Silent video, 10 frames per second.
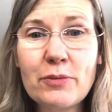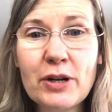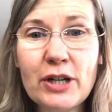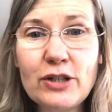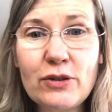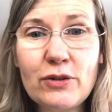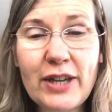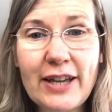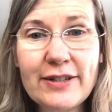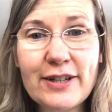We're going to do
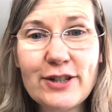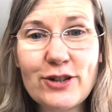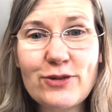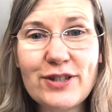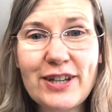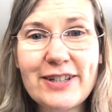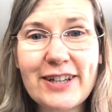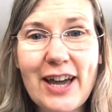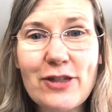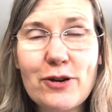Casing Tuesday
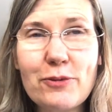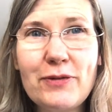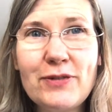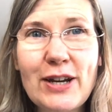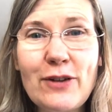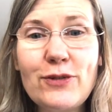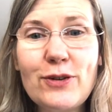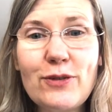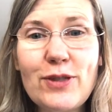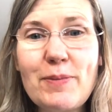together. We've done a
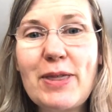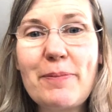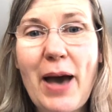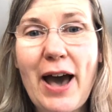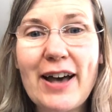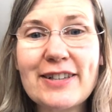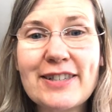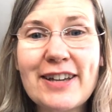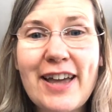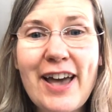few of them in the
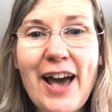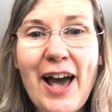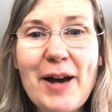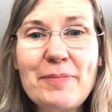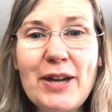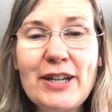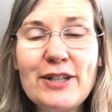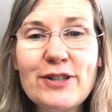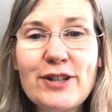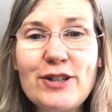past, um, but
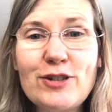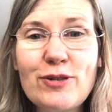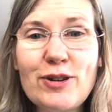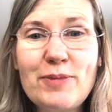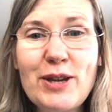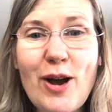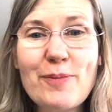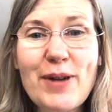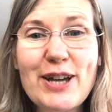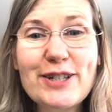he's going to join me
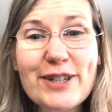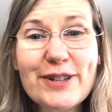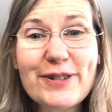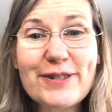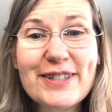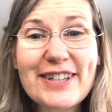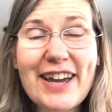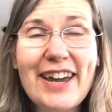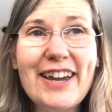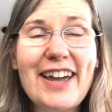on my
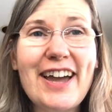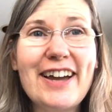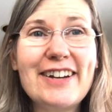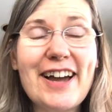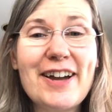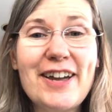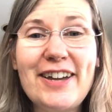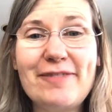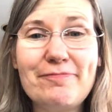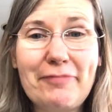Tuesday. And
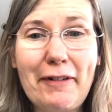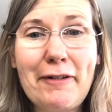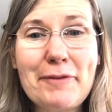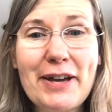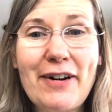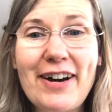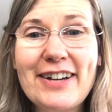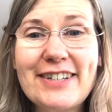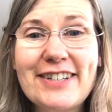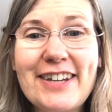I, oh my
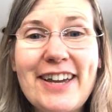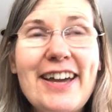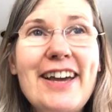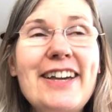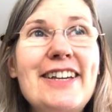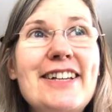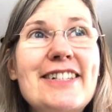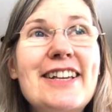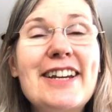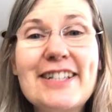gosh, he's
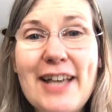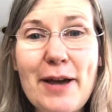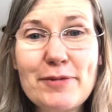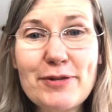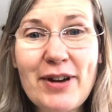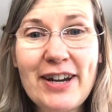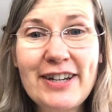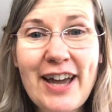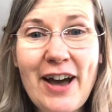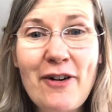in exams right
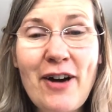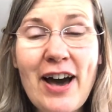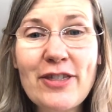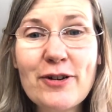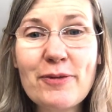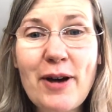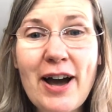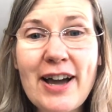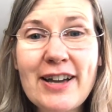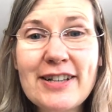now.
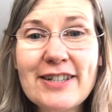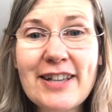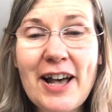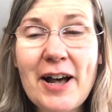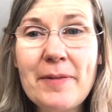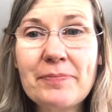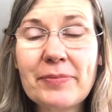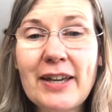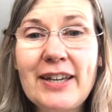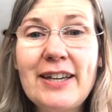Otherwise, um,
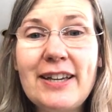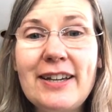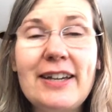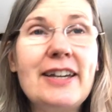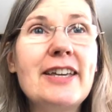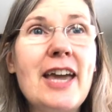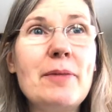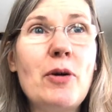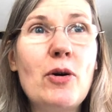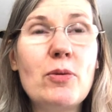he he
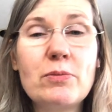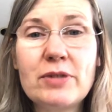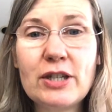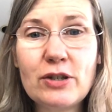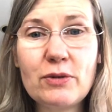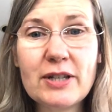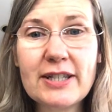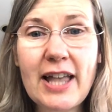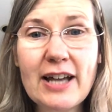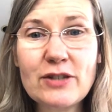came home to do his
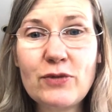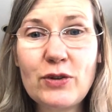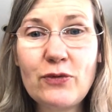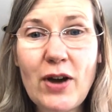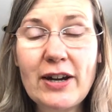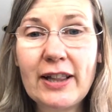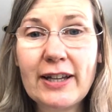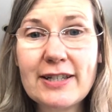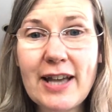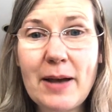last few final
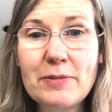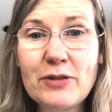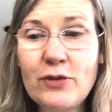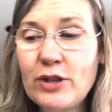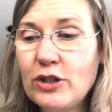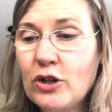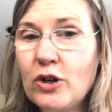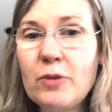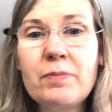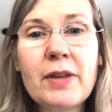exams for the
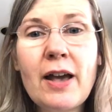term.